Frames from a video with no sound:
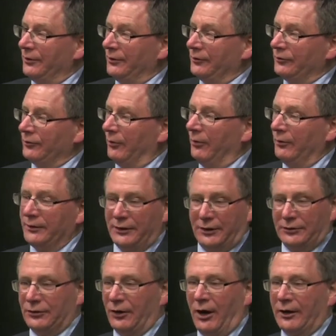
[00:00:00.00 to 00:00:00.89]
so only
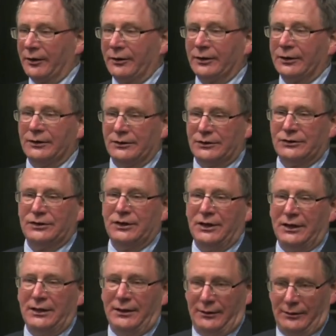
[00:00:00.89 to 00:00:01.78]
the daughter can
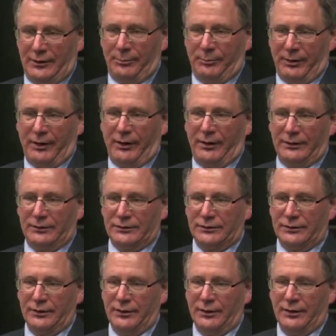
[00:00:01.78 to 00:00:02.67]
see the parents.
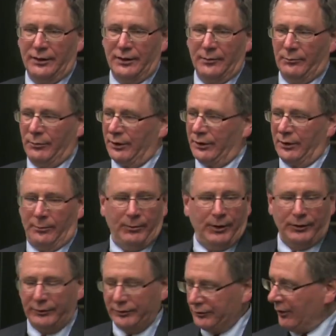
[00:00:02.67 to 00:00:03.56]
But the
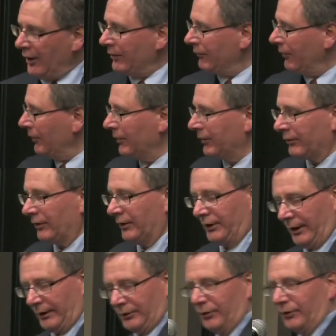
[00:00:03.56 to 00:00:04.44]
mother and daughter are literally like, you know,